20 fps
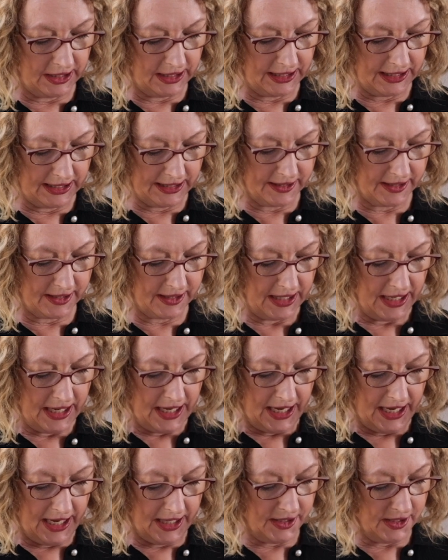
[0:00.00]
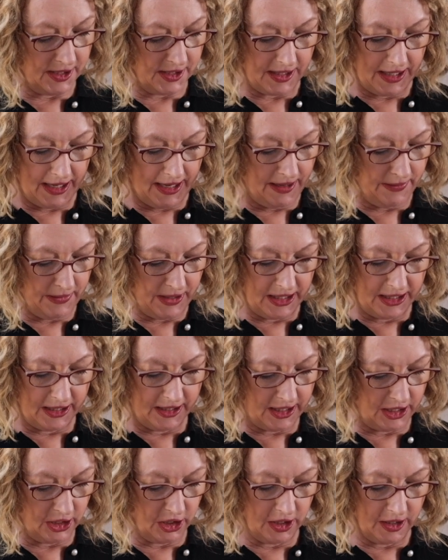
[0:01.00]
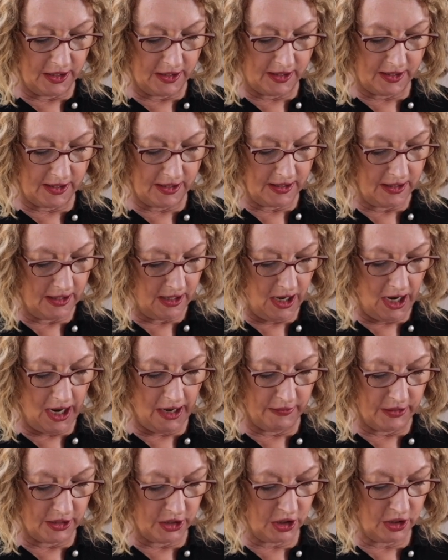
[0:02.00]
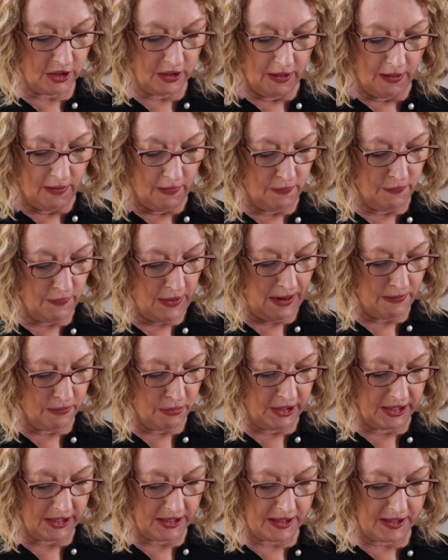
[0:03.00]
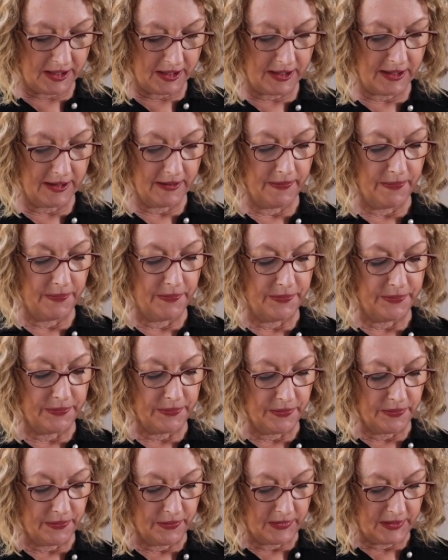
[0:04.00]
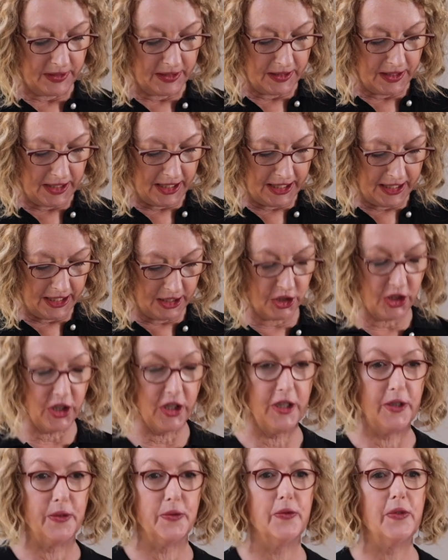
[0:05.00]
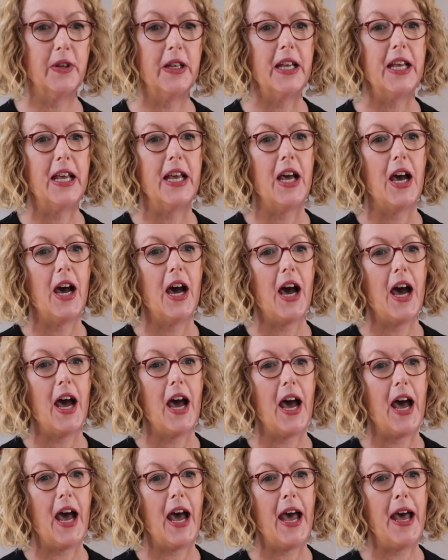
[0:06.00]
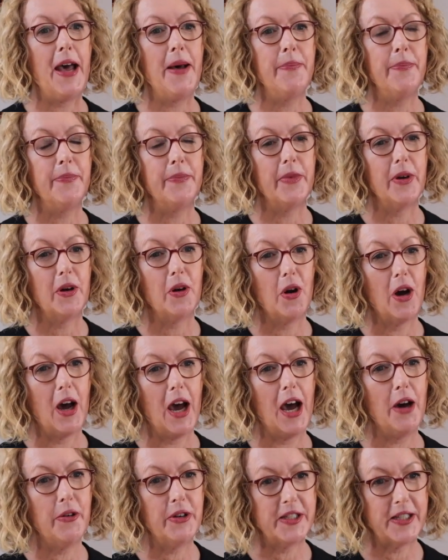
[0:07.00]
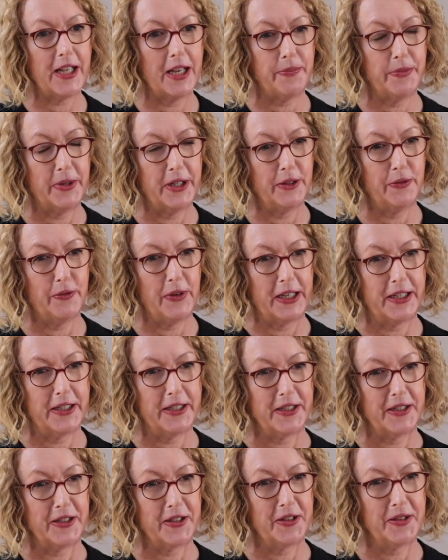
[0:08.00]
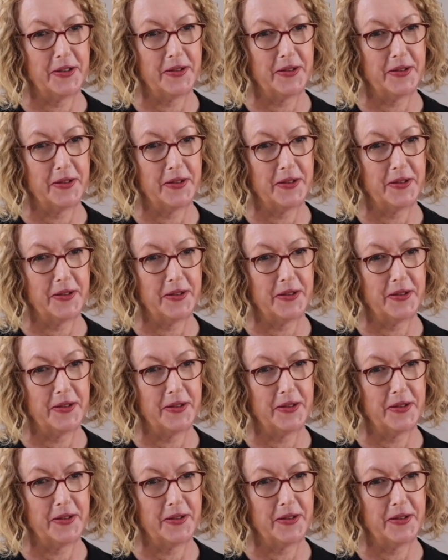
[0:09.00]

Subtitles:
Lillis. It's an Indigenous Irish fabrics initiative. How has that been affected?